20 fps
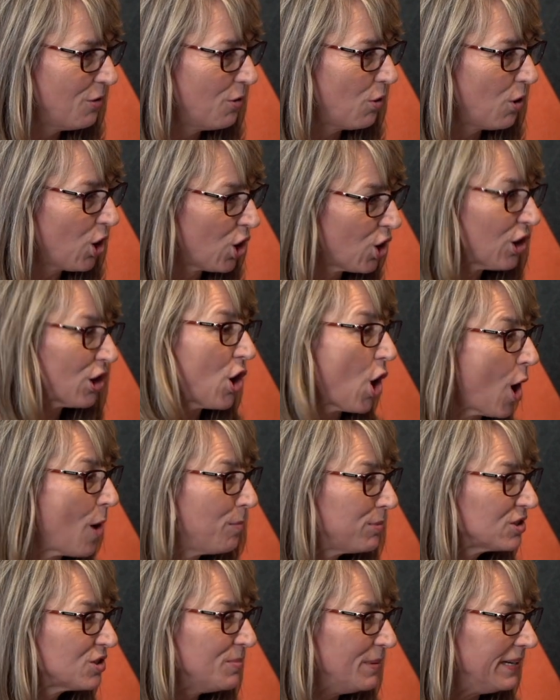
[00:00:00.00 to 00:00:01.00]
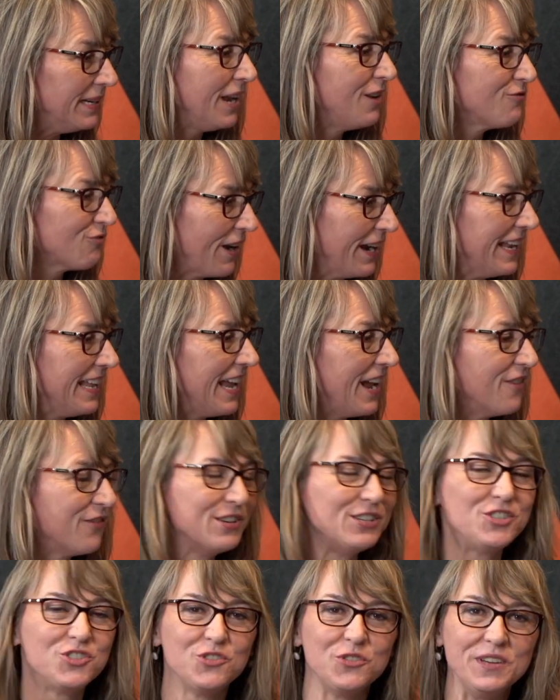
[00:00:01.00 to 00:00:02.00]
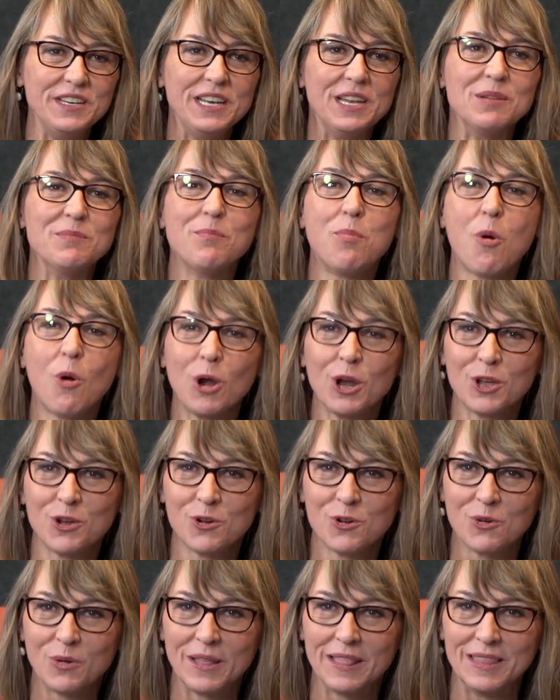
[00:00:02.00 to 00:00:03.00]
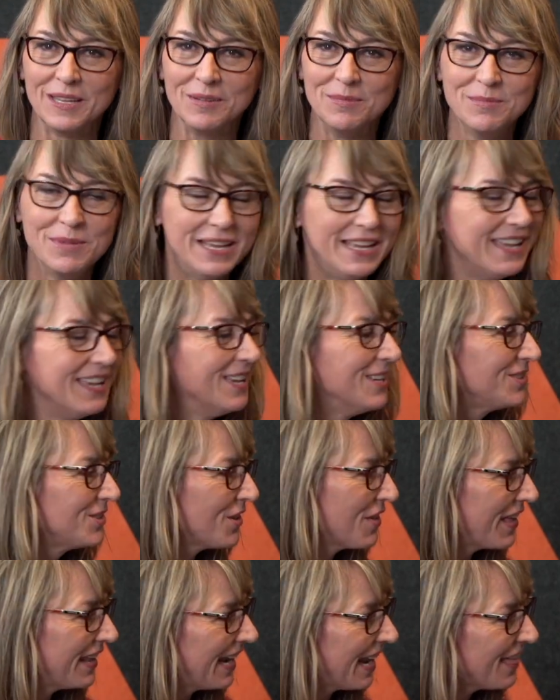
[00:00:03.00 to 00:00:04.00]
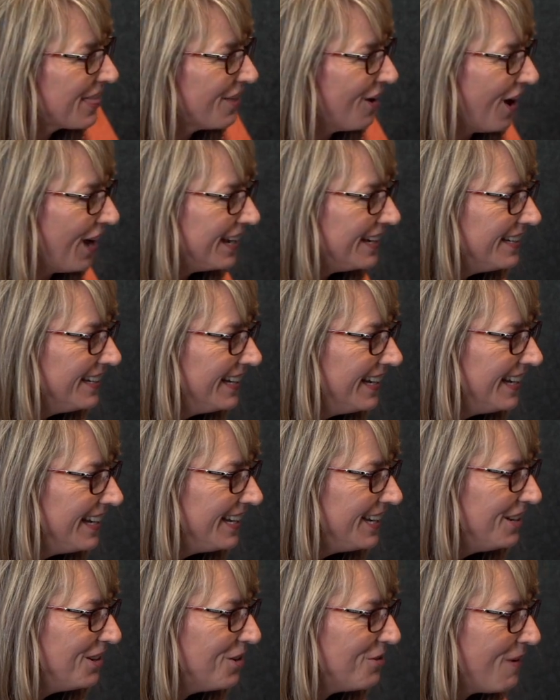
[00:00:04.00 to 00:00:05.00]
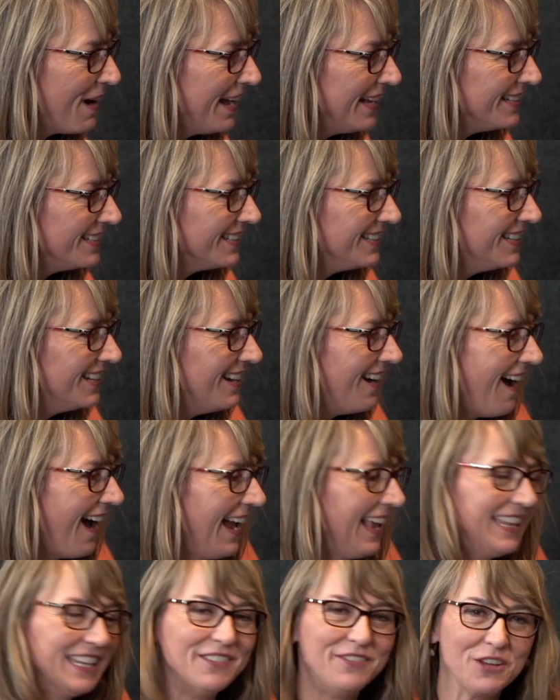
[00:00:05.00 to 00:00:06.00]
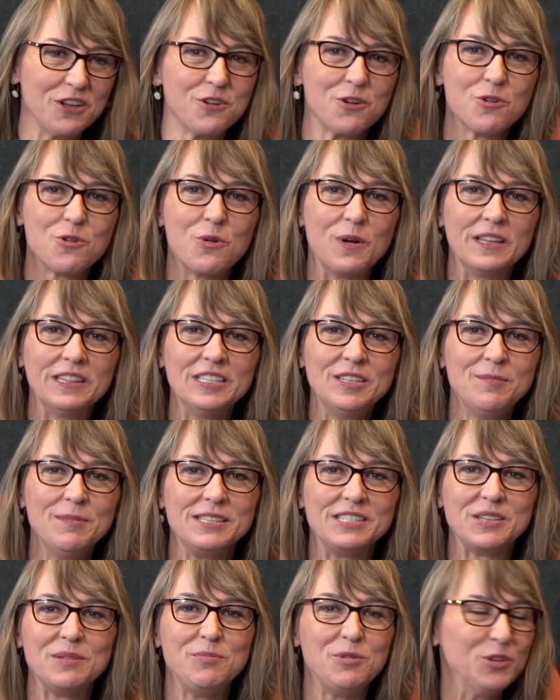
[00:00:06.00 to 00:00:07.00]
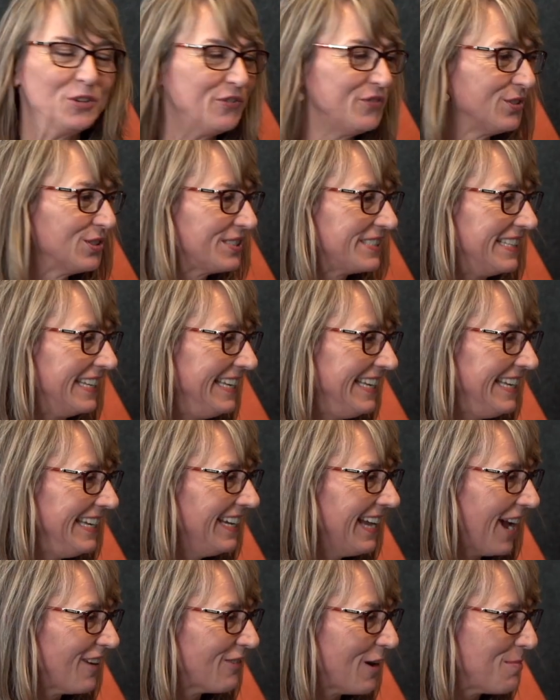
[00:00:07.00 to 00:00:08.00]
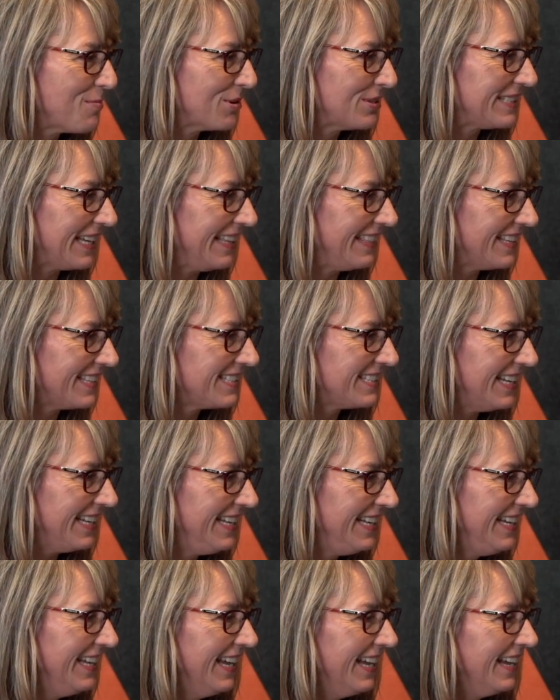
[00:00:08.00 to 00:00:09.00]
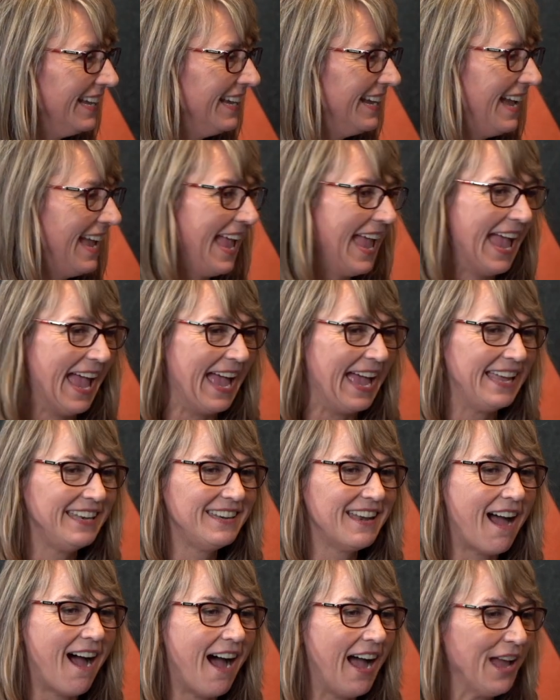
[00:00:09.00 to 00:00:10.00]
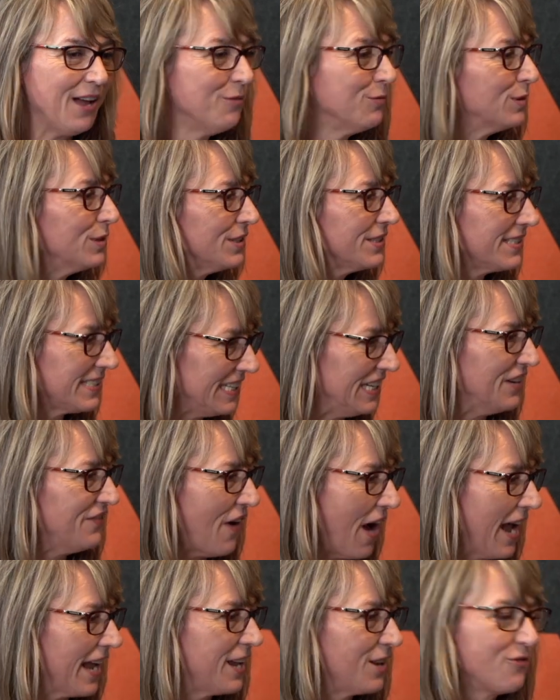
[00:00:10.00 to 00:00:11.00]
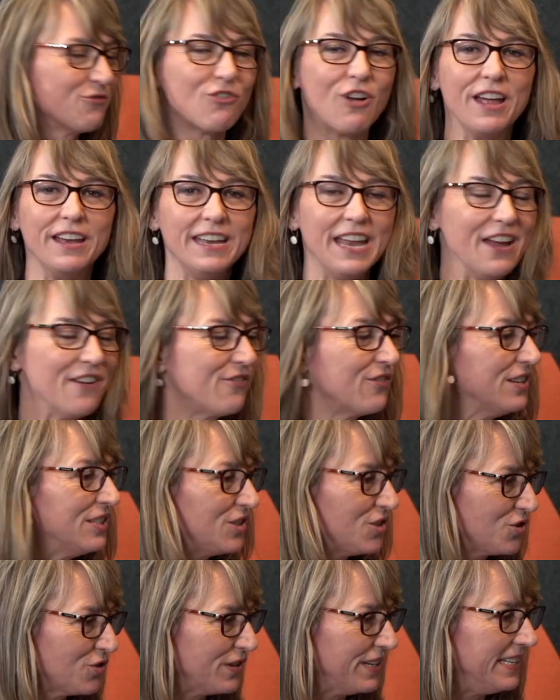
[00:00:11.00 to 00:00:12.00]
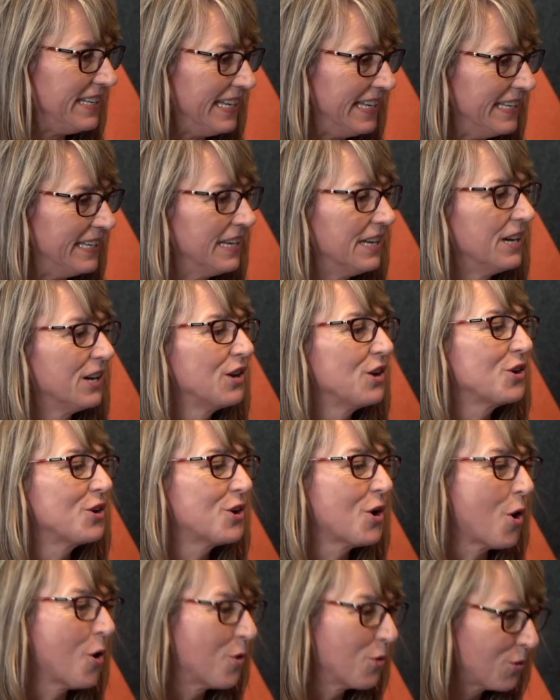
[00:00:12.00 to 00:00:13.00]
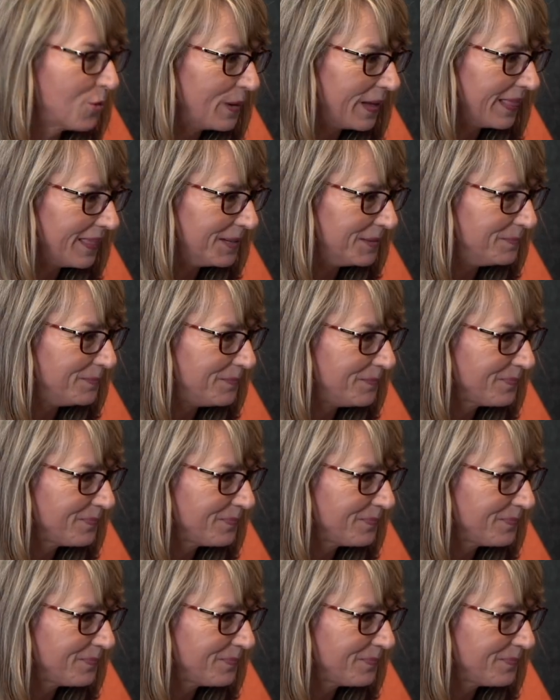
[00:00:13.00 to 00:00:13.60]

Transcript: her accomplishment and running every street in Port Coquitlam. So then I thought, you know what? I live in Coquitlam. It's a beautiful city. I represent the city. And I will see if I can run every street in Coquitlam.